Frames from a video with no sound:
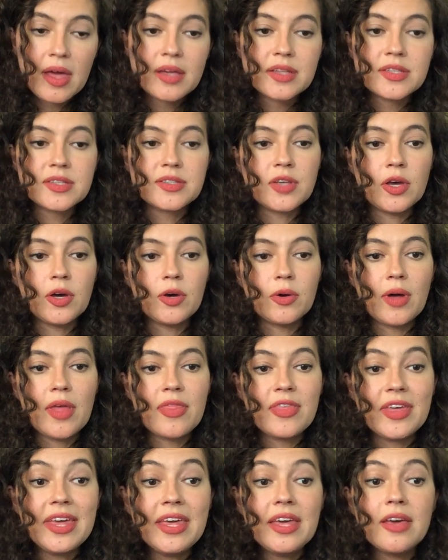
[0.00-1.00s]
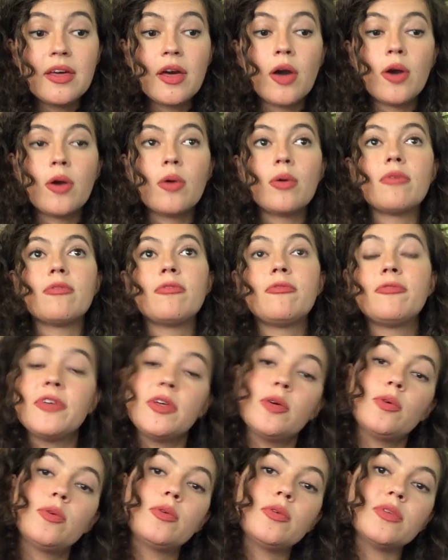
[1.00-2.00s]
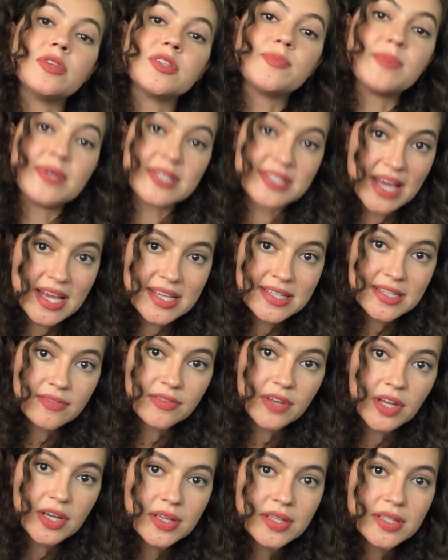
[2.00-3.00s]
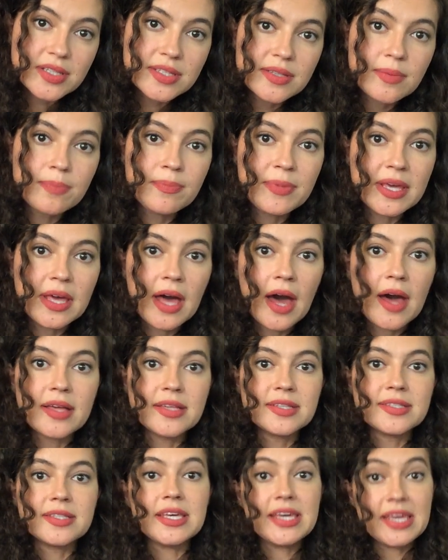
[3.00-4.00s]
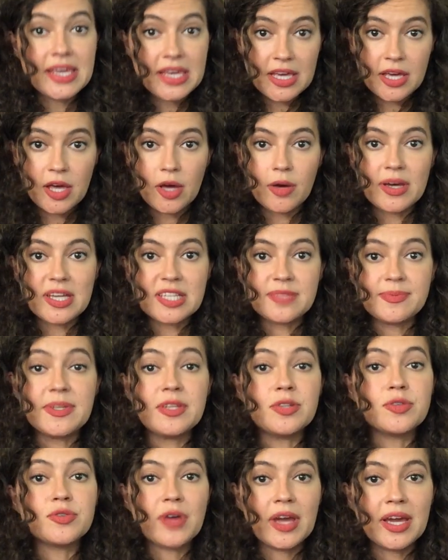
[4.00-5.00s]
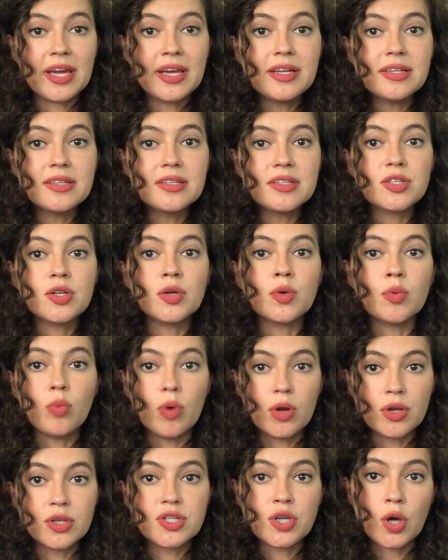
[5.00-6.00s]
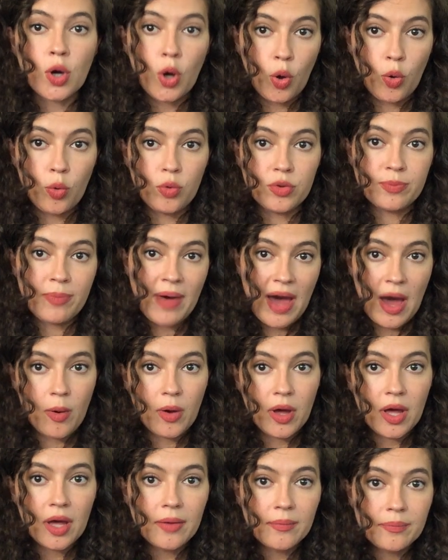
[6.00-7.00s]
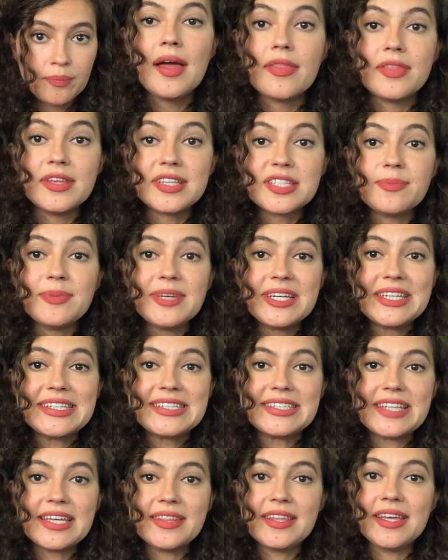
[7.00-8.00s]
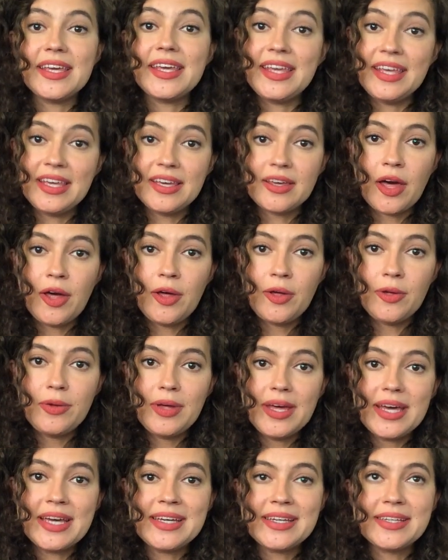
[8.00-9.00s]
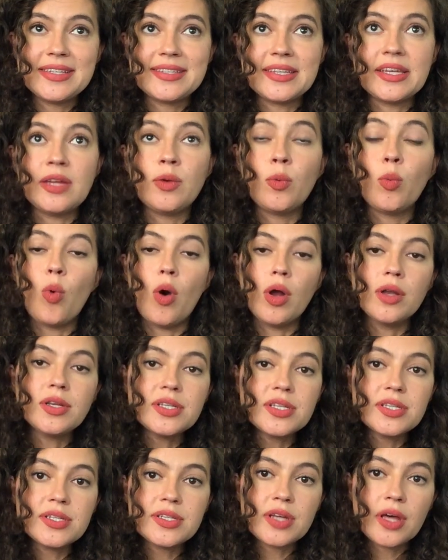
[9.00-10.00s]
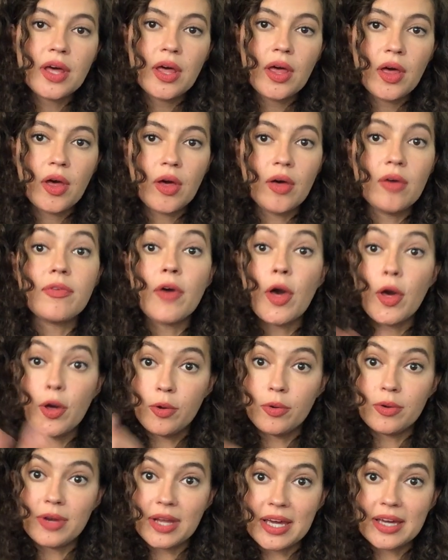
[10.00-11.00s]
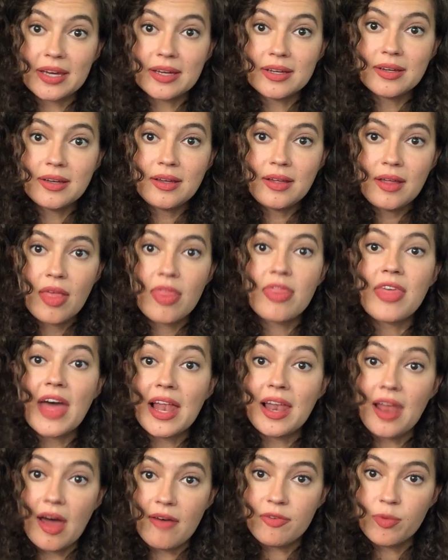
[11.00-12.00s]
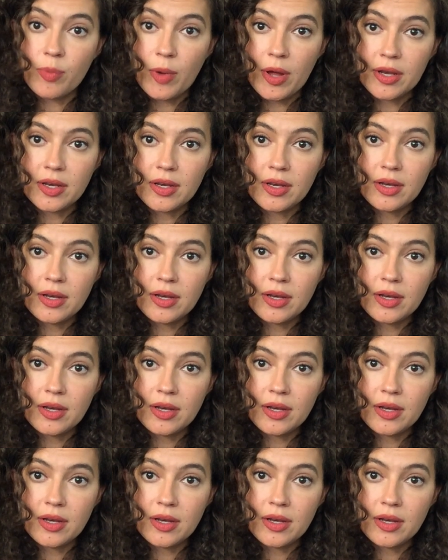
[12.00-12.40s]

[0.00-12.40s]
So the ego fuels possessiveness because the ego has been trained to want to hold power. This means that the ego is in want of owning their loved one.